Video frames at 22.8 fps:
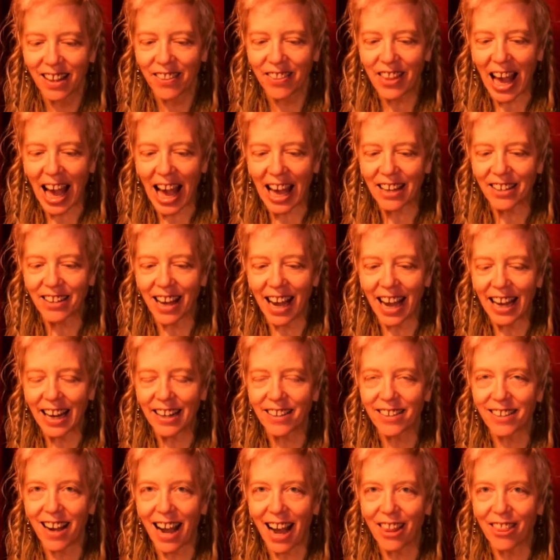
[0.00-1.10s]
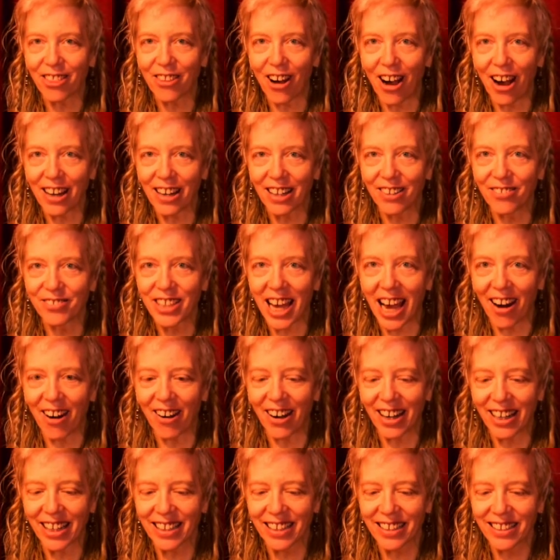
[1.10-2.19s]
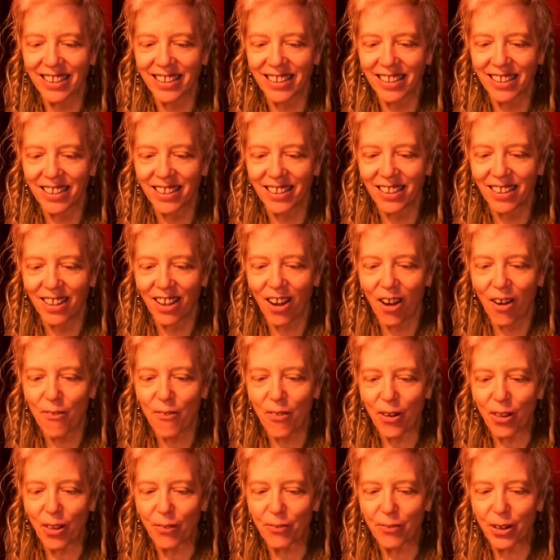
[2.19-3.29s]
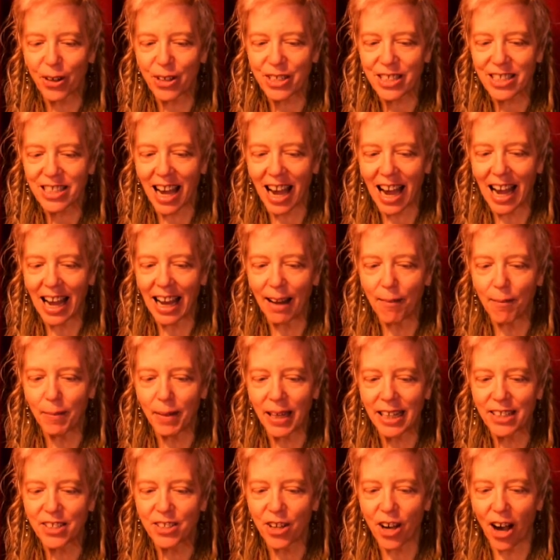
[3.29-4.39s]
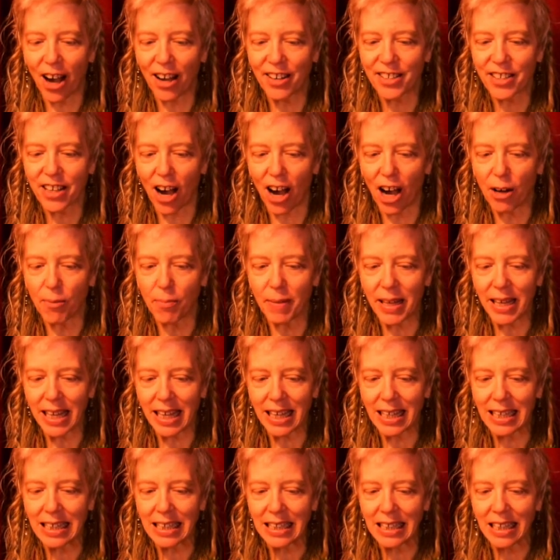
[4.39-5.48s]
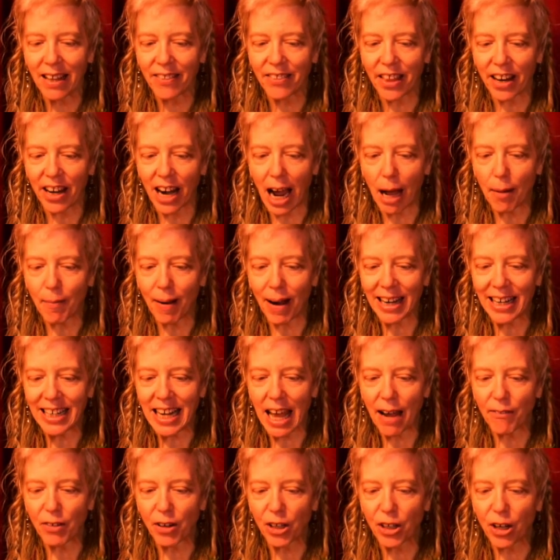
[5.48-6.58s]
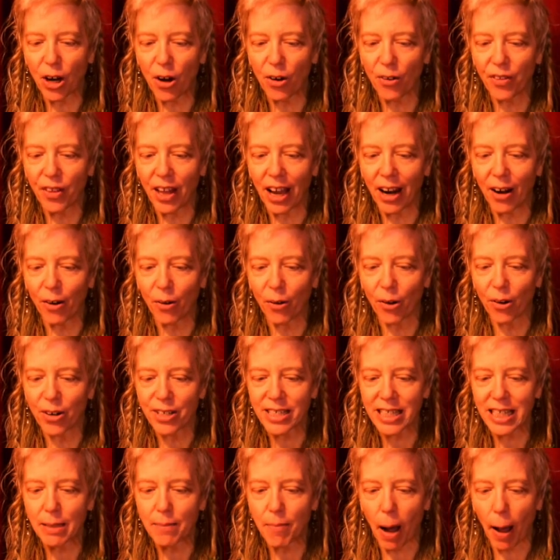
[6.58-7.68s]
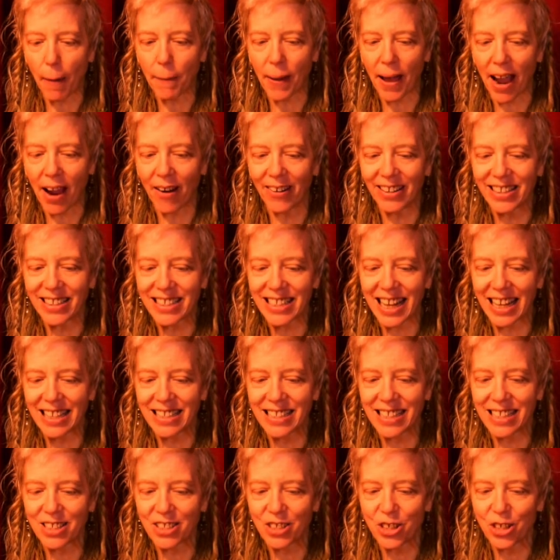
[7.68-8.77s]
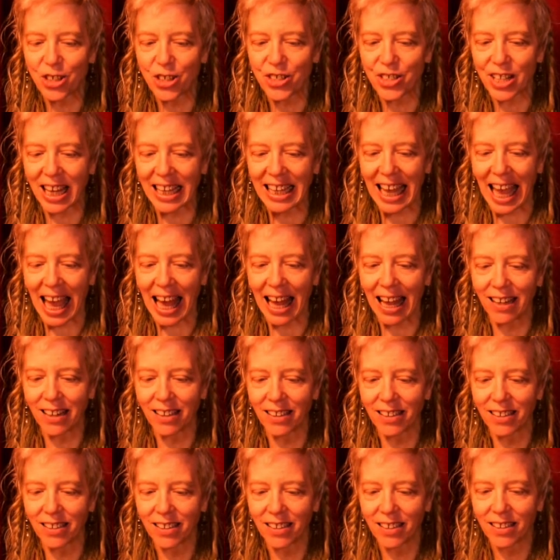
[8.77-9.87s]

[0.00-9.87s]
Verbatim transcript: That night I thought of Darak. For the first time it dawned on me that I might never go there or see my parents and sisters again.